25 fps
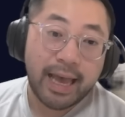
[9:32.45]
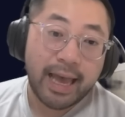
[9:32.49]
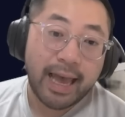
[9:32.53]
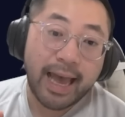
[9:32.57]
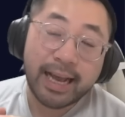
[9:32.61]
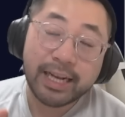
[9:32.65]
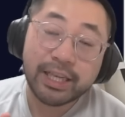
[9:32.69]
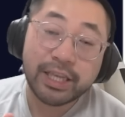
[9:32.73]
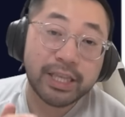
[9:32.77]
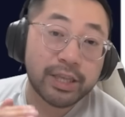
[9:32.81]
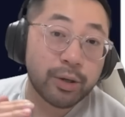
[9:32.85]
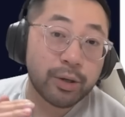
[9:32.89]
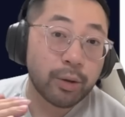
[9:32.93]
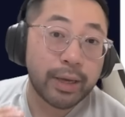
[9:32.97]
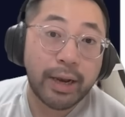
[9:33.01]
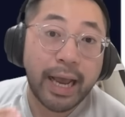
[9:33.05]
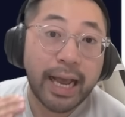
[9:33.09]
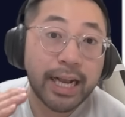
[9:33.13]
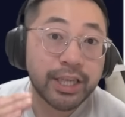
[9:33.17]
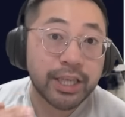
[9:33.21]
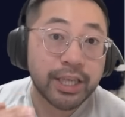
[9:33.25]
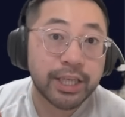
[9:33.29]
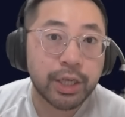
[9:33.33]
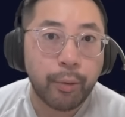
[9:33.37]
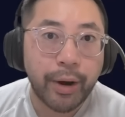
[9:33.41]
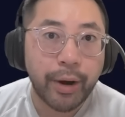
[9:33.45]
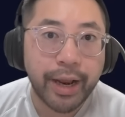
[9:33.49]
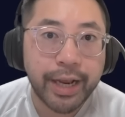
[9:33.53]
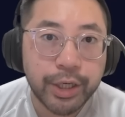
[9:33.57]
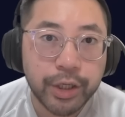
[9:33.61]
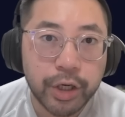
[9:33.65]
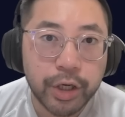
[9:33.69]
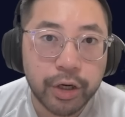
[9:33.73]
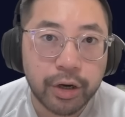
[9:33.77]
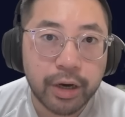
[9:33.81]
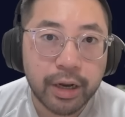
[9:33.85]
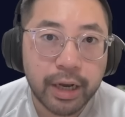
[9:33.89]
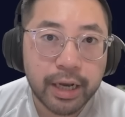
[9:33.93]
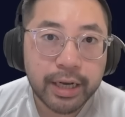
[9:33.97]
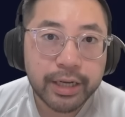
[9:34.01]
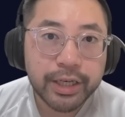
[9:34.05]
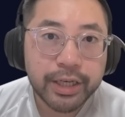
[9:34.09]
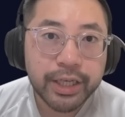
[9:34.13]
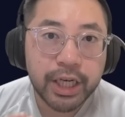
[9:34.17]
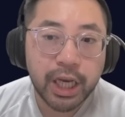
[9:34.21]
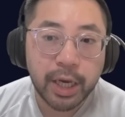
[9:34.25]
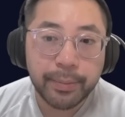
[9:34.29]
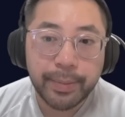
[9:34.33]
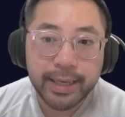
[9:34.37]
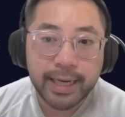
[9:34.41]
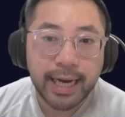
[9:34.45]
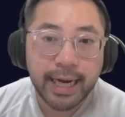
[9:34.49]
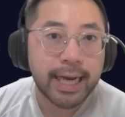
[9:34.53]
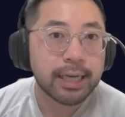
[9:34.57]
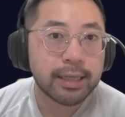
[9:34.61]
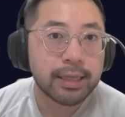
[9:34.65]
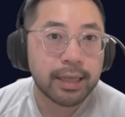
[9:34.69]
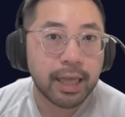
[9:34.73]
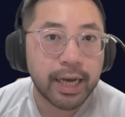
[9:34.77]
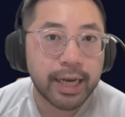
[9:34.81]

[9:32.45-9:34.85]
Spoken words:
And she's a ranger. She can be guiding